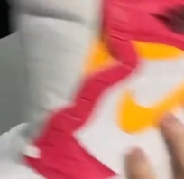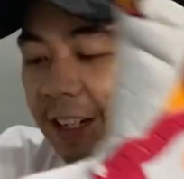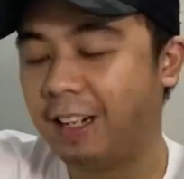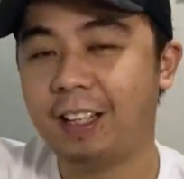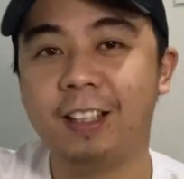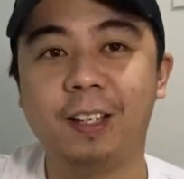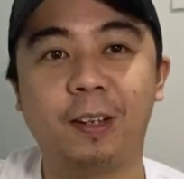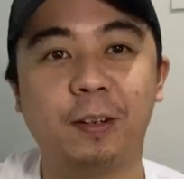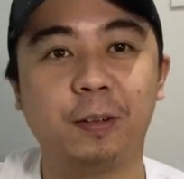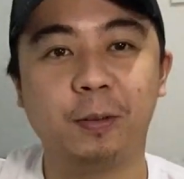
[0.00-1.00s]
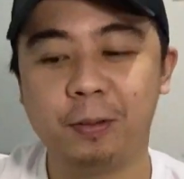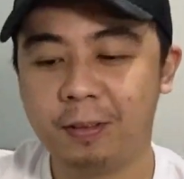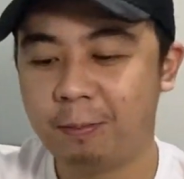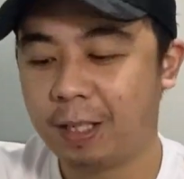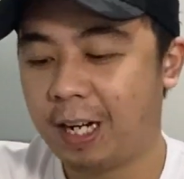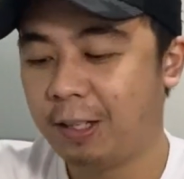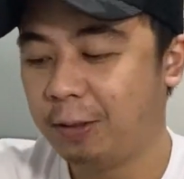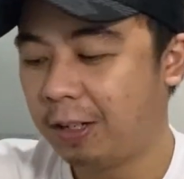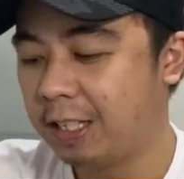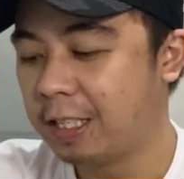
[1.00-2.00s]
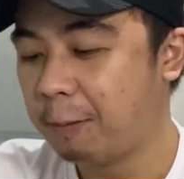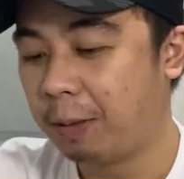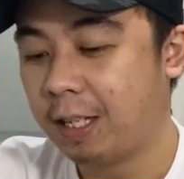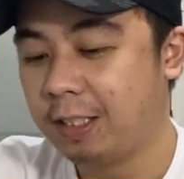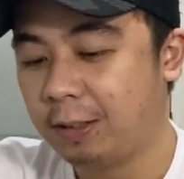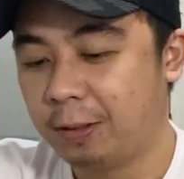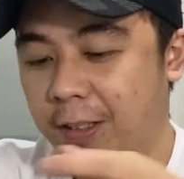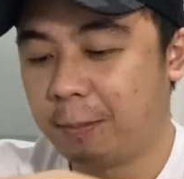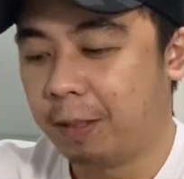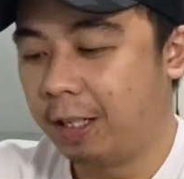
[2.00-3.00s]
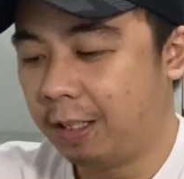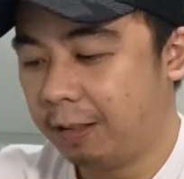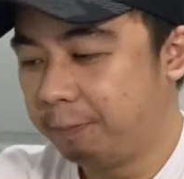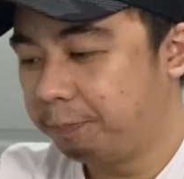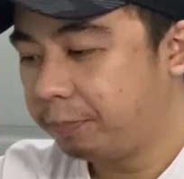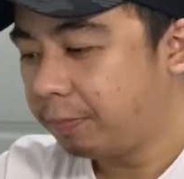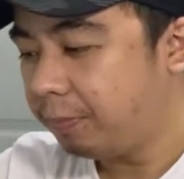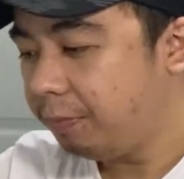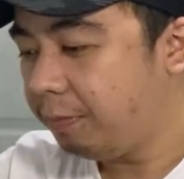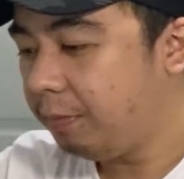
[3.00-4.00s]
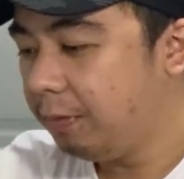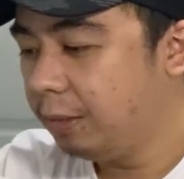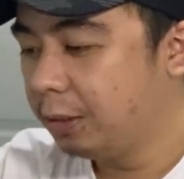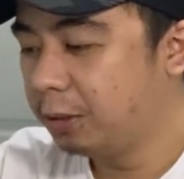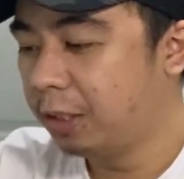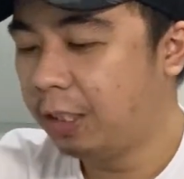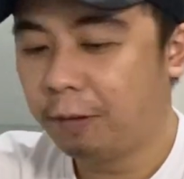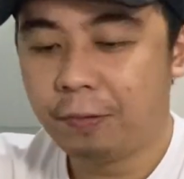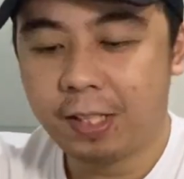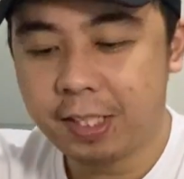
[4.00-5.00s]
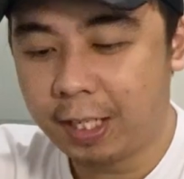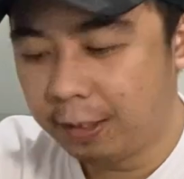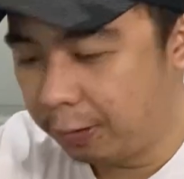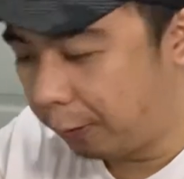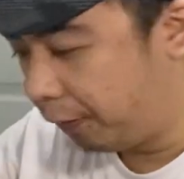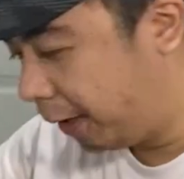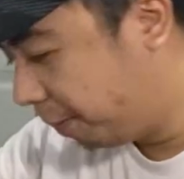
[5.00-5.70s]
tingnan natin ngayon kung magkano yung resale price nito in the market. So that if it decided to flip,